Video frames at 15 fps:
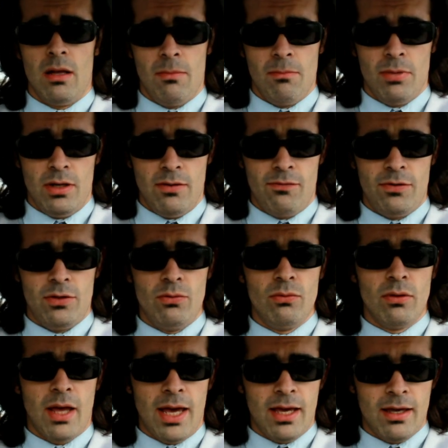But if you
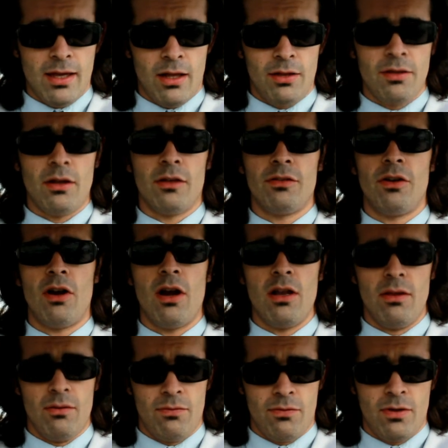like a healthy
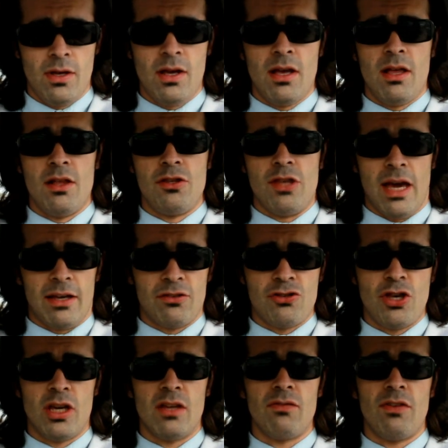alternative, Jack's
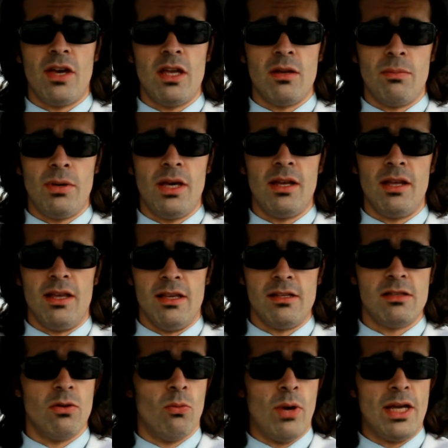Chicken Fajita Pita
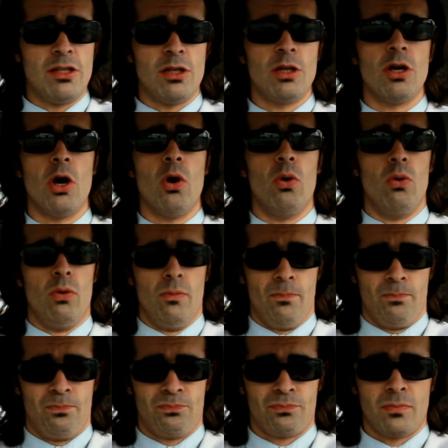is the way to go.
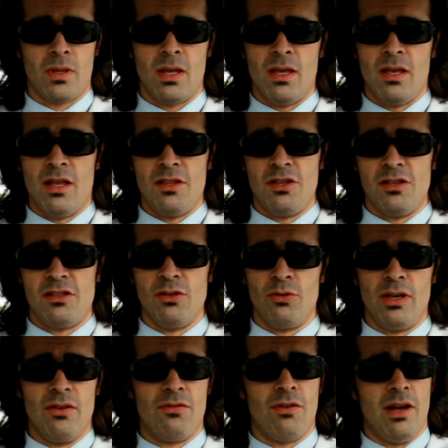Just
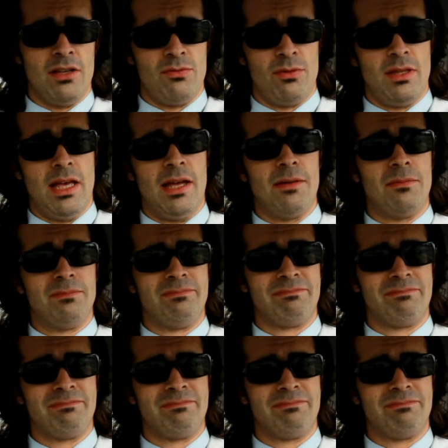don't get fries with that.